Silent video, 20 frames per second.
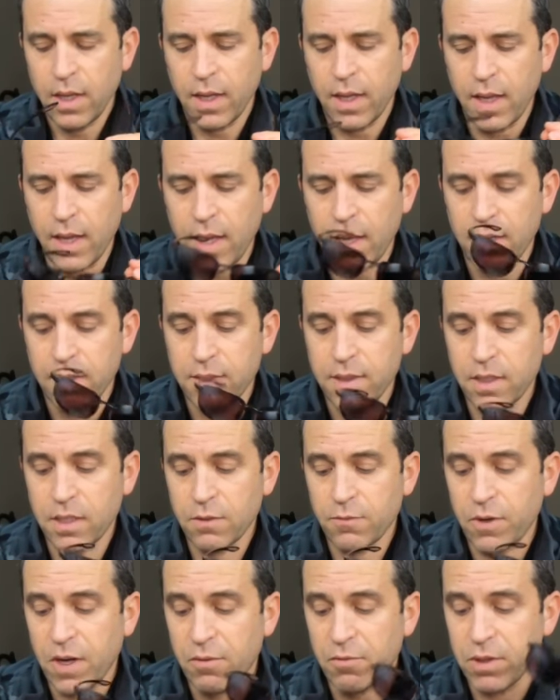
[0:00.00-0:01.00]
And it says,
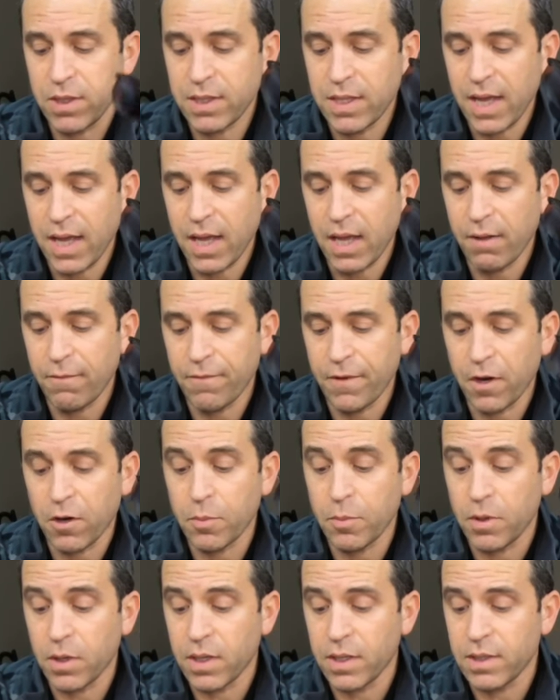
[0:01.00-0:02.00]
for everyday
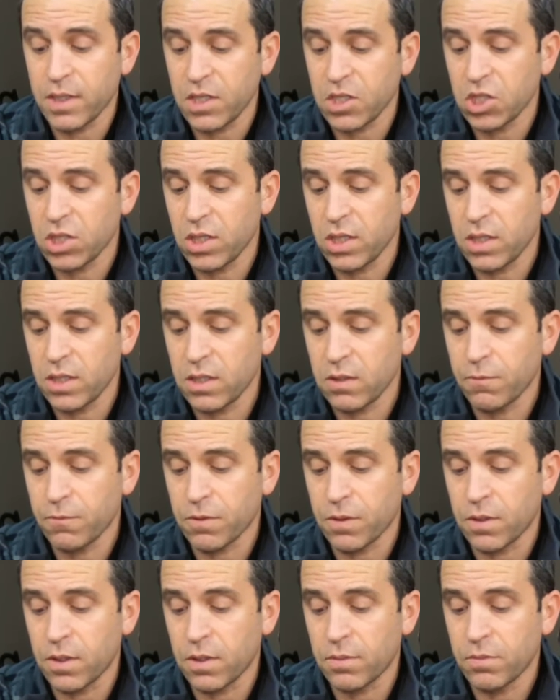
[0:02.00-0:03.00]
variable conditions
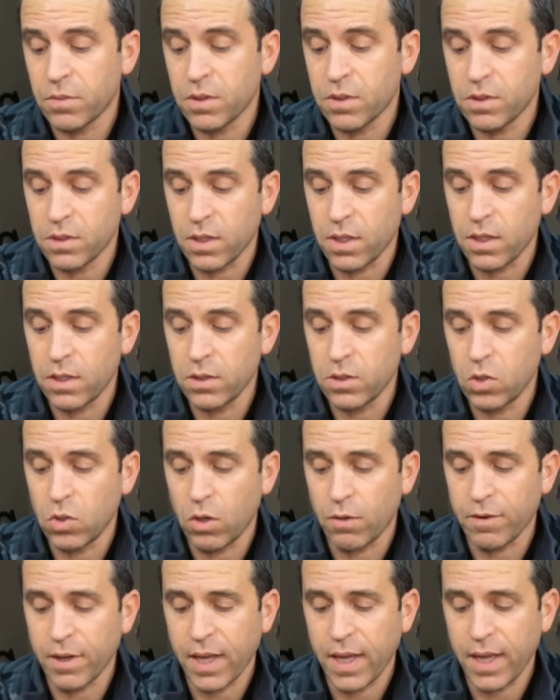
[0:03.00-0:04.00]
from sun to
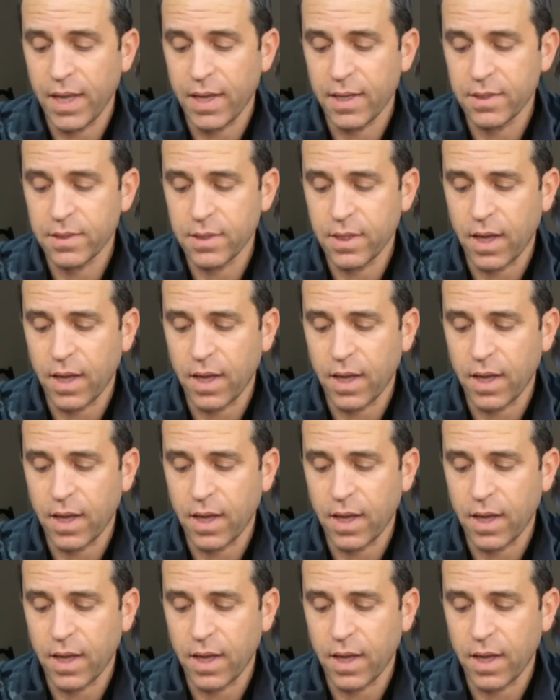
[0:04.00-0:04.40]
overcast,